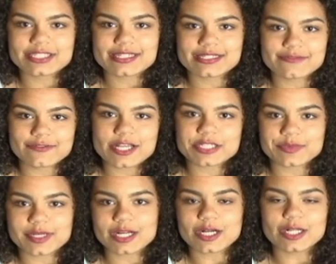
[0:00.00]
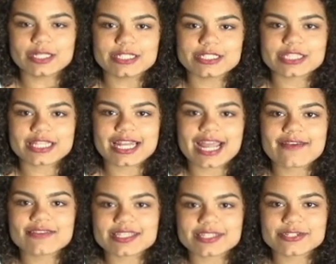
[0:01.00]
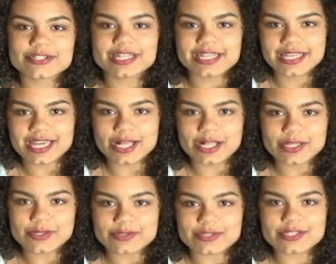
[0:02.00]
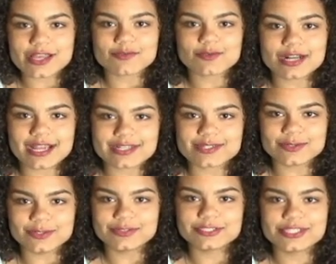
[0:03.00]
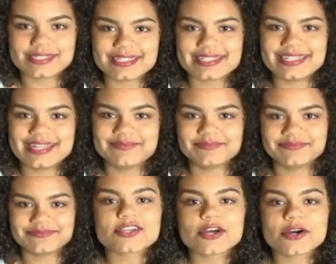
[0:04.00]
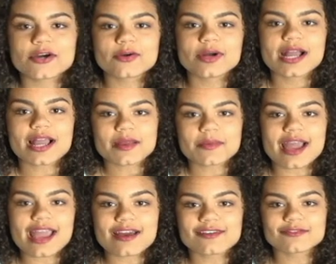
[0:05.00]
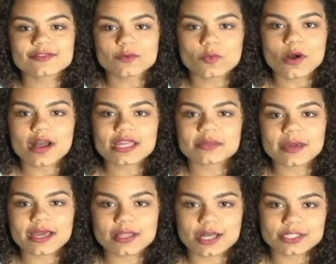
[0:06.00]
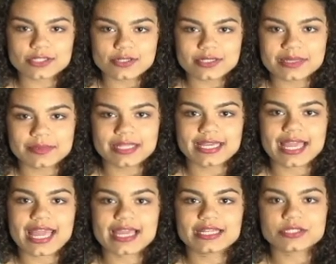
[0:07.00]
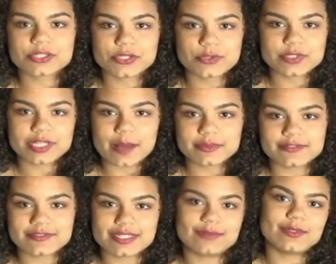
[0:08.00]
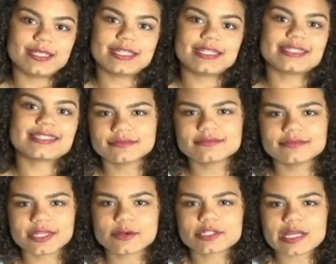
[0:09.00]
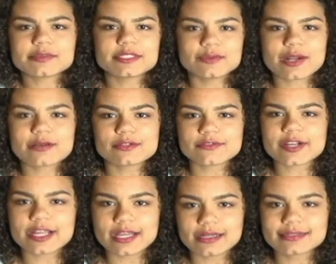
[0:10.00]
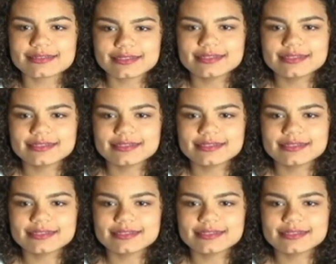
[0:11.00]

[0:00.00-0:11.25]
She's a freshman in college. And then I have a sister who's a sophomore in high school. She's 16. So um, I have one biological sibling and two adoptive siblings. They were adopted when I was very young.